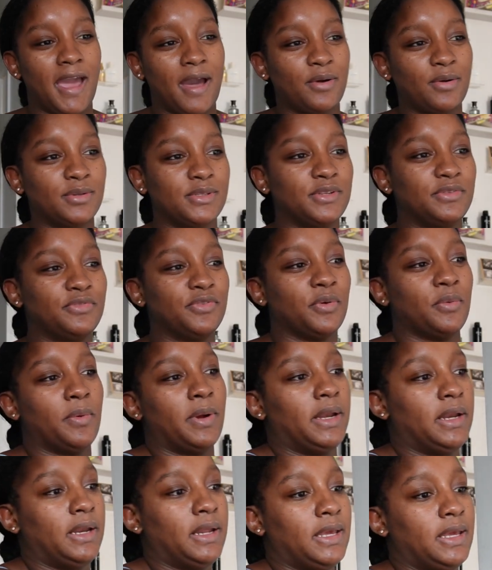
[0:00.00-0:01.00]
out for
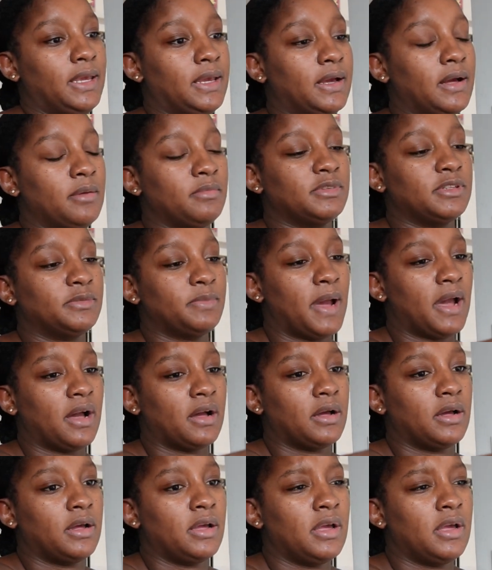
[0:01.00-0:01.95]
when he comes back.